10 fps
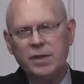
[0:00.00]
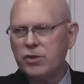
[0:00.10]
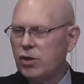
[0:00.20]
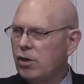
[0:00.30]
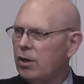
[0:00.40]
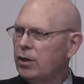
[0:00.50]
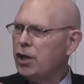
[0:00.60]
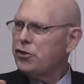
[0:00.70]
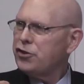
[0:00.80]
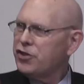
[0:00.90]
is called
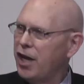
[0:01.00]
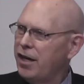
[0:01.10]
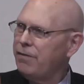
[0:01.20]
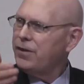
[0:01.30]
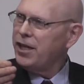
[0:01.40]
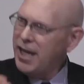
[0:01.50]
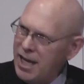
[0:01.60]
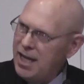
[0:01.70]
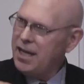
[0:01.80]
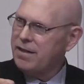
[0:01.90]
a son of
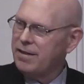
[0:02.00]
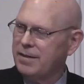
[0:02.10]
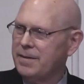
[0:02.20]
God.